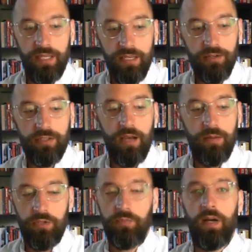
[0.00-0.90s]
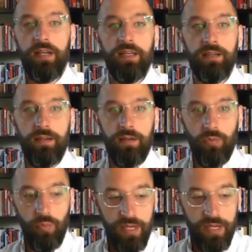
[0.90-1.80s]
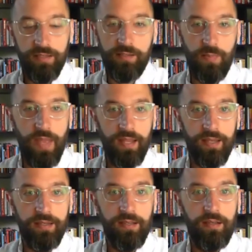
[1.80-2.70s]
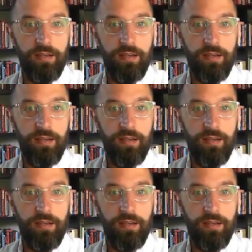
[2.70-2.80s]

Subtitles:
here's how much money we need to spend